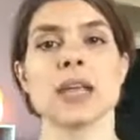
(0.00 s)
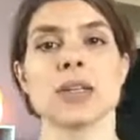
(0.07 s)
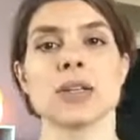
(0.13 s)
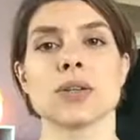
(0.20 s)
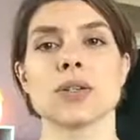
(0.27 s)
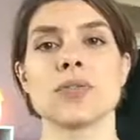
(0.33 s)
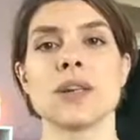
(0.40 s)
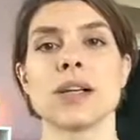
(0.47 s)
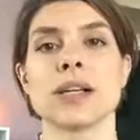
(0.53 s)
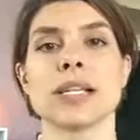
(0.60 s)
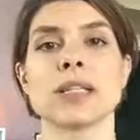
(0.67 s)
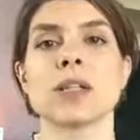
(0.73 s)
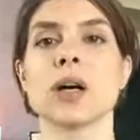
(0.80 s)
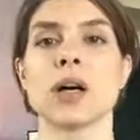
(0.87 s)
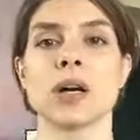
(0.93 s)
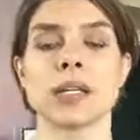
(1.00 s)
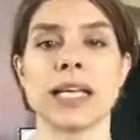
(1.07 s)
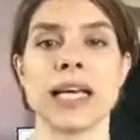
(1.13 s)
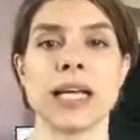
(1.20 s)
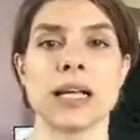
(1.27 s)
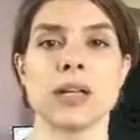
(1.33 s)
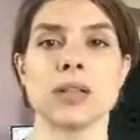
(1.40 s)
So it's very long
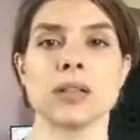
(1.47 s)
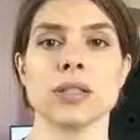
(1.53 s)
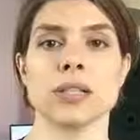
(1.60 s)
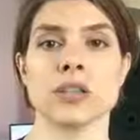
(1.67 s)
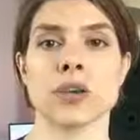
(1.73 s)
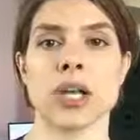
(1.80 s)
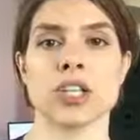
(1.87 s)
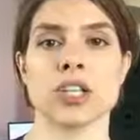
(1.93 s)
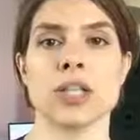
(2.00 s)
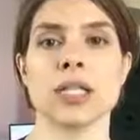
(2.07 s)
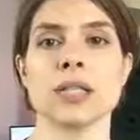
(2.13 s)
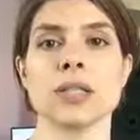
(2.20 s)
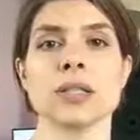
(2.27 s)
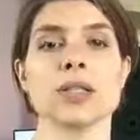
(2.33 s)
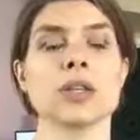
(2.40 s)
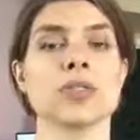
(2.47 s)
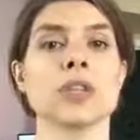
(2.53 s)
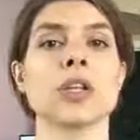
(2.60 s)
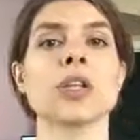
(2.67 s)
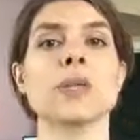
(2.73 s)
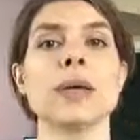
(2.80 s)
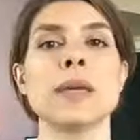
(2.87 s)
held stretches. And so there's a
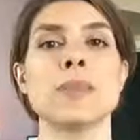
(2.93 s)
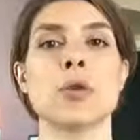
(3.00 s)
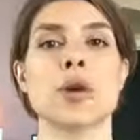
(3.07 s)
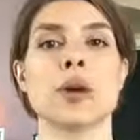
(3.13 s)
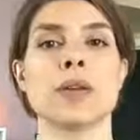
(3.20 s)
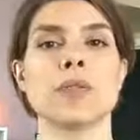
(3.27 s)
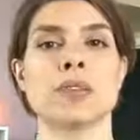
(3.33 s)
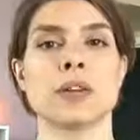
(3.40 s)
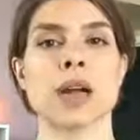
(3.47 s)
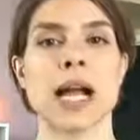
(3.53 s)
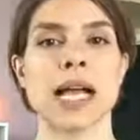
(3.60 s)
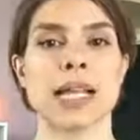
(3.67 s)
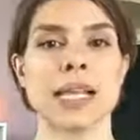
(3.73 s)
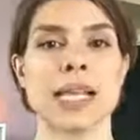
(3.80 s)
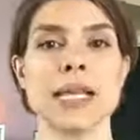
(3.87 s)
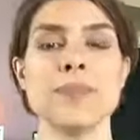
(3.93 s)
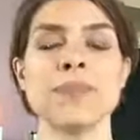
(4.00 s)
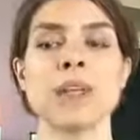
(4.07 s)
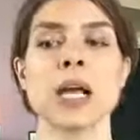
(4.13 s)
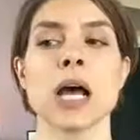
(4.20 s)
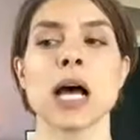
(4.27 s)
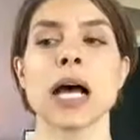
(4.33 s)
little bit more variety.
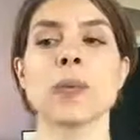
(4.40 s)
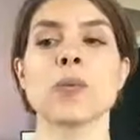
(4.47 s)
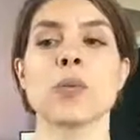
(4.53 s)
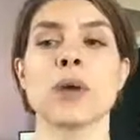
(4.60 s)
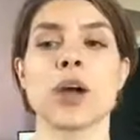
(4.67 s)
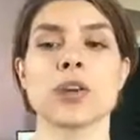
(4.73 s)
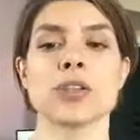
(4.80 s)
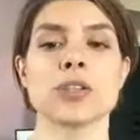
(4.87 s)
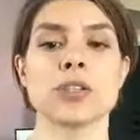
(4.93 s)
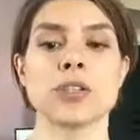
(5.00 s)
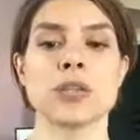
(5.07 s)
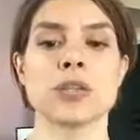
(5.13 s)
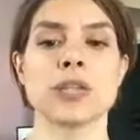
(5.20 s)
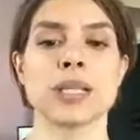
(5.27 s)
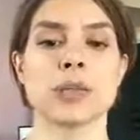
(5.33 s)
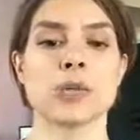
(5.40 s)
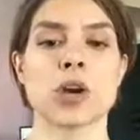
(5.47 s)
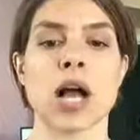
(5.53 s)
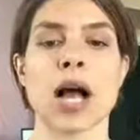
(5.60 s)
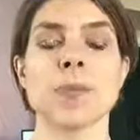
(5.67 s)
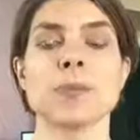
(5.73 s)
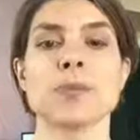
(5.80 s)
And we are still using
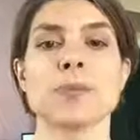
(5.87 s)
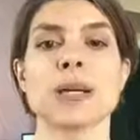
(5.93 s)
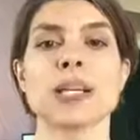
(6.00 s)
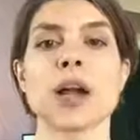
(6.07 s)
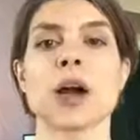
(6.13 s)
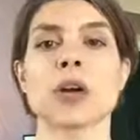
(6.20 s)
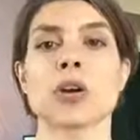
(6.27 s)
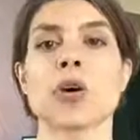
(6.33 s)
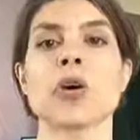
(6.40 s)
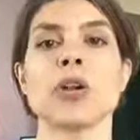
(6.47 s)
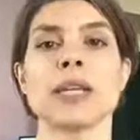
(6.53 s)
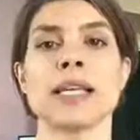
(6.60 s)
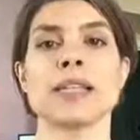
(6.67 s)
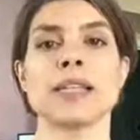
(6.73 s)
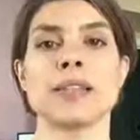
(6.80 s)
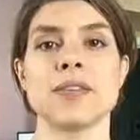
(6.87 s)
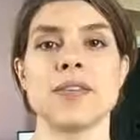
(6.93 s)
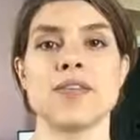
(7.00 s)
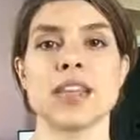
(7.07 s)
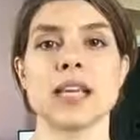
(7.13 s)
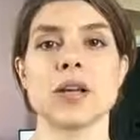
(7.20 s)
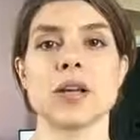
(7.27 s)
props, but our goal is to
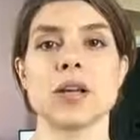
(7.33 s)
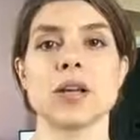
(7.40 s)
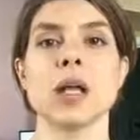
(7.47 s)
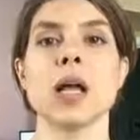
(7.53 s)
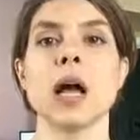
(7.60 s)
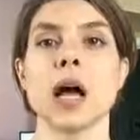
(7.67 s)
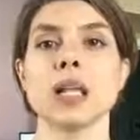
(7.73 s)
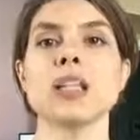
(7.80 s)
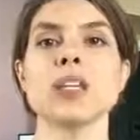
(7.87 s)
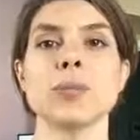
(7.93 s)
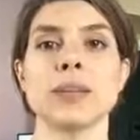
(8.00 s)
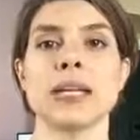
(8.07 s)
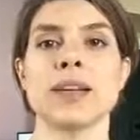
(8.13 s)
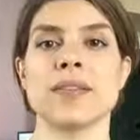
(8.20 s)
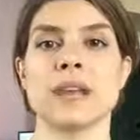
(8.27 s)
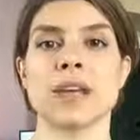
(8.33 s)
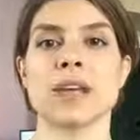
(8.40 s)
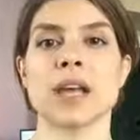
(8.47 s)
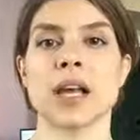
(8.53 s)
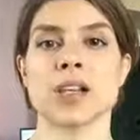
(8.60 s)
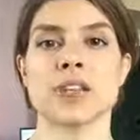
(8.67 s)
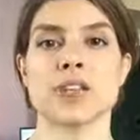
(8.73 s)
feel a little bit of
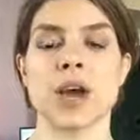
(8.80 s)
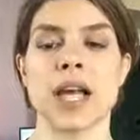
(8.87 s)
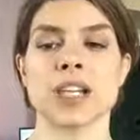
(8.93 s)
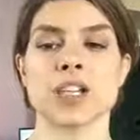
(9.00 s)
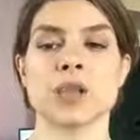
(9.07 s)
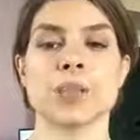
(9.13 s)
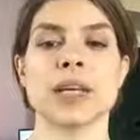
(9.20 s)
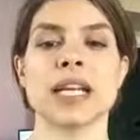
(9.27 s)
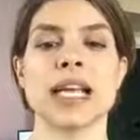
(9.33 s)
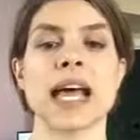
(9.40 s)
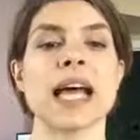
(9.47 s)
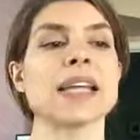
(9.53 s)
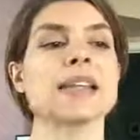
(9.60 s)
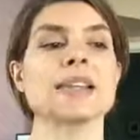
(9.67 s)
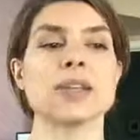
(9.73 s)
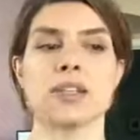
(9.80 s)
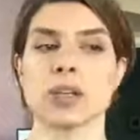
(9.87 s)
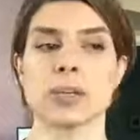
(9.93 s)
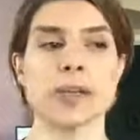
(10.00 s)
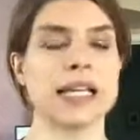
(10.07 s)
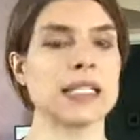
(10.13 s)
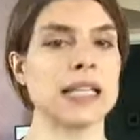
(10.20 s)
a stretch. But again,
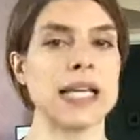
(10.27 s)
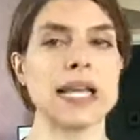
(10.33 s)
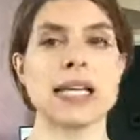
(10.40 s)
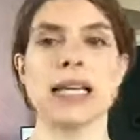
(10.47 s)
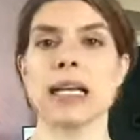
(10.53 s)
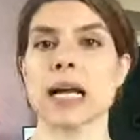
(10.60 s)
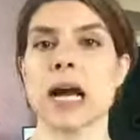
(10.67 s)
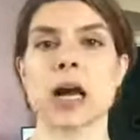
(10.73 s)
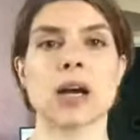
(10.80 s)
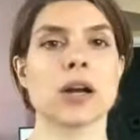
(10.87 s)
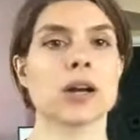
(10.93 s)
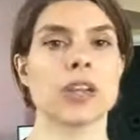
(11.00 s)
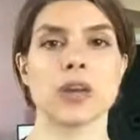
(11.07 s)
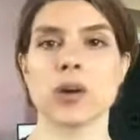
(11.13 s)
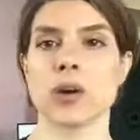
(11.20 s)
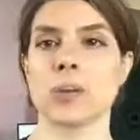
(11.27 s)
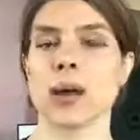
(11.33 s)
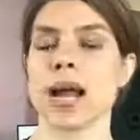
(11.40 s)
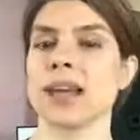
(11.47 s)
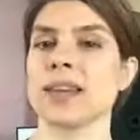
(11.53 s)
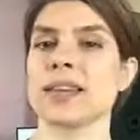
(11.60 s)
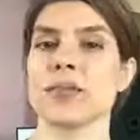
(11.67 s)
still maintaining our yoga
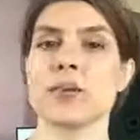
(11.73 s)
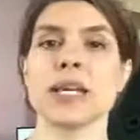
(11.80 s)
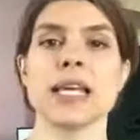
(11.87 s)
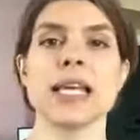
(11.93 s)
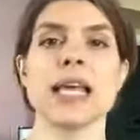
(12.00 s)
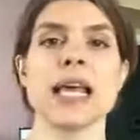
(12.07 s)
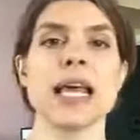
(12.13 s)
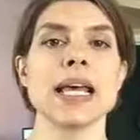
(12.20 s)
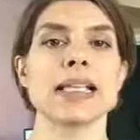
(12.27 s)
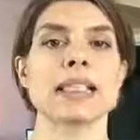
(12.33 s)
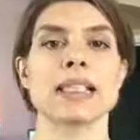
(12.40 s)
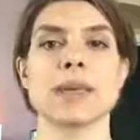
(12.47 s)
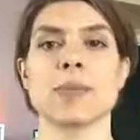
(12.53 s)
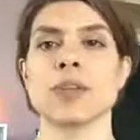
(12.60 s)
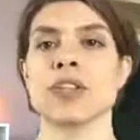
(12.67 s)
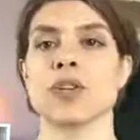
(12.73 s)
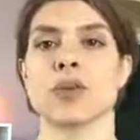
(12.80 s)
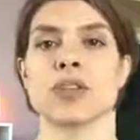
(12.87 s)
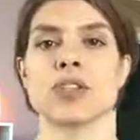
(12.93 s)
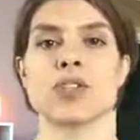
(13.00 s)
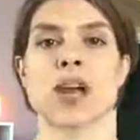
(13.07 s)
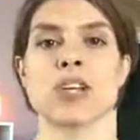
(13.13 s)
breath. If we slip into
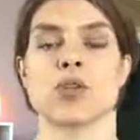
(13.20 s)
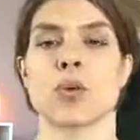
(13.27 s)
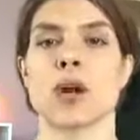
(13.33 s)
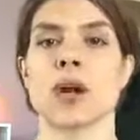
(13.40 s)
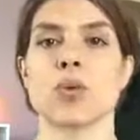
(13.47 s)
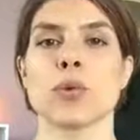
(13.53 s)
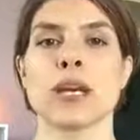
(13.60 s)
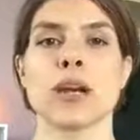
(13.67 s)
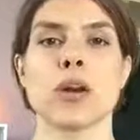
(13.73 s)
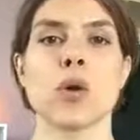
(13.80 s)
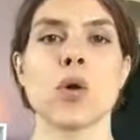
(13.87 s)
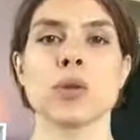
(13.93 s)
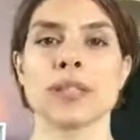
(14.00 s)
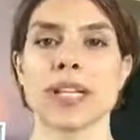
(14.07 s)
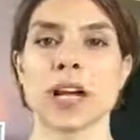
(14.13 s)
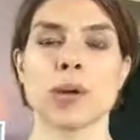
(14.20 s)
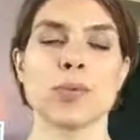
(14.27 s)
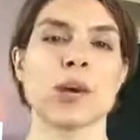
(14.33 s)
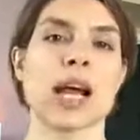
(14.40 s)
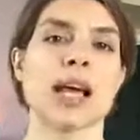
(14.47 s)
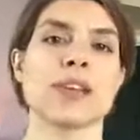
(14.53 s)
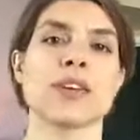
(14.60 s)
a stretch where we are holding our
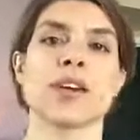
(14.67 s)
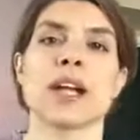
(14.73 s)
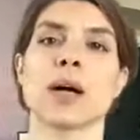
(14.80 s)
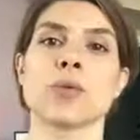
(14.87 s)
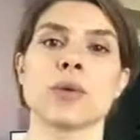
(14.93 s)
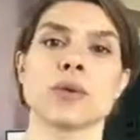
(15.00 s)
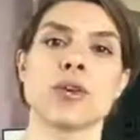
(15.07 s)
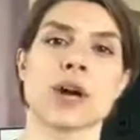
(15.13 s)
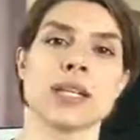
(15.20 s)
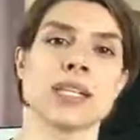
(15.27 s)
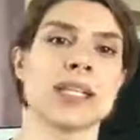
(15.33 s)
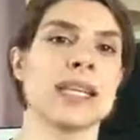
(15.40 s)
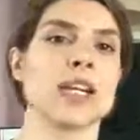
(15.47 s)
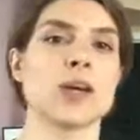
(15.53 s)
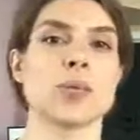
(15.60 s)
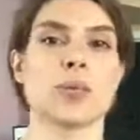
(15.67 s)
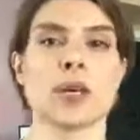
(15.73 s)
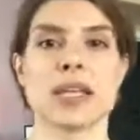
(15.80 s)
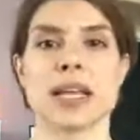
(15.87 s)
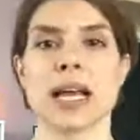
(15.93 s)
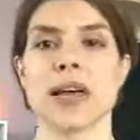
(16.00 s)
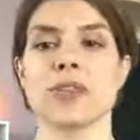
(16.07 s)
breath, or now we're grunting or
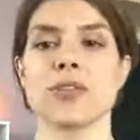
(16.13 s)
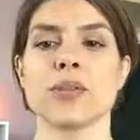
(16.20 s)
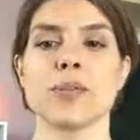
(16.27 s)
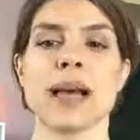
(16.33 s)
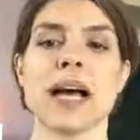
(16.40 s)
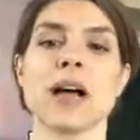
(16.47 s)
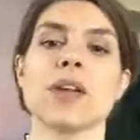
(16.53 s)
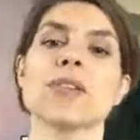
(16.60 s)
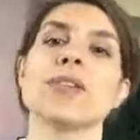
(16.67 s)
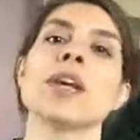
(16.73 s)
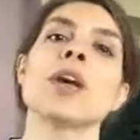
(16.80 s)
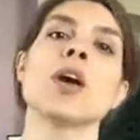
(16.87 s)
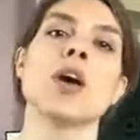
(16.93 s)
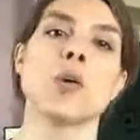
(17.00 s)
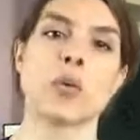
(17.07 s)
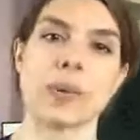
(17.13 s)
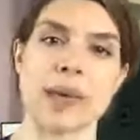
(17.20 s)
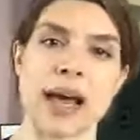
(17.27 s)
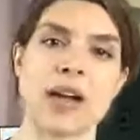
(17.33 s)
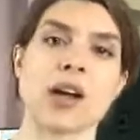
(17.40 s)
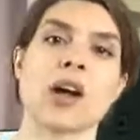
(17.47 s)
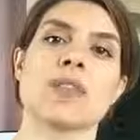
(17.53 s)
breathing out through the mouth, we
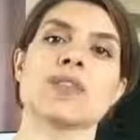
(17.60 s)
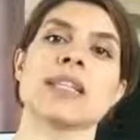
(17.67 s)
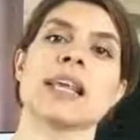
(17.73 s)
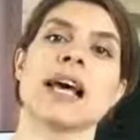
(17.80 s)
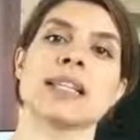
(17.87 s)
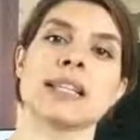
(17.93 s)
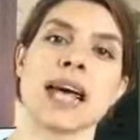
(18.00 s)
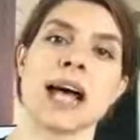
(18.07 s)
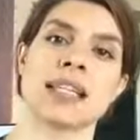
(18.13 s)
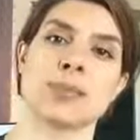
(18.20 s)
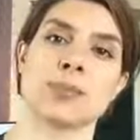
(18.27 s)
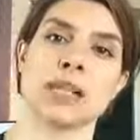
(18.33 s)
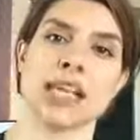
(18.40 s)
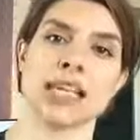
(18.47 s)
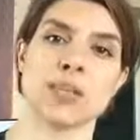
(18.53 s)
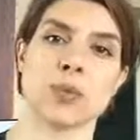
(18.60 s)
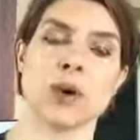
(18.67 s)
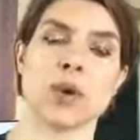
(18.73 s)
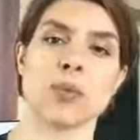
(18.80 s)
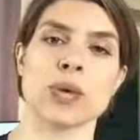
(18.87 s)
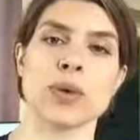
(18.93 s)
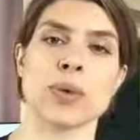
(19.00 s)
back off to that last place
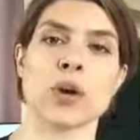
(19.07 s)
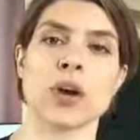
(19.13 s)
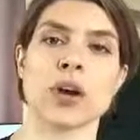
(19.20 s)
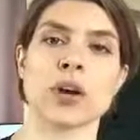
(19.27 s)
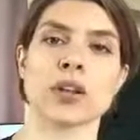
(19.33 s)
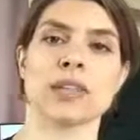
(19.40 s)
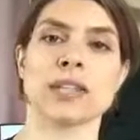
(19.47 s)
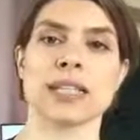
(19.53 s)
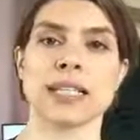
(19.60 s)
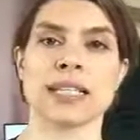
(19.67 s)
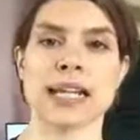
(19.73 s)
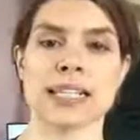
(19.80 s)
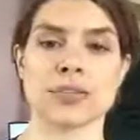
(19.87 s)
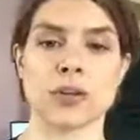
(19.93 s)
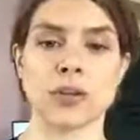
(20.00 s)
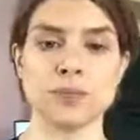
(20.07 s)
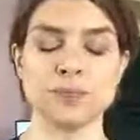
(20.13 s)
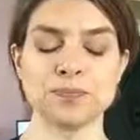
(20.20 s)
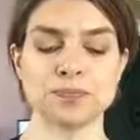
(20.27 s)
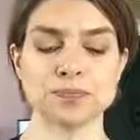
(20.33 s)
where we were successful.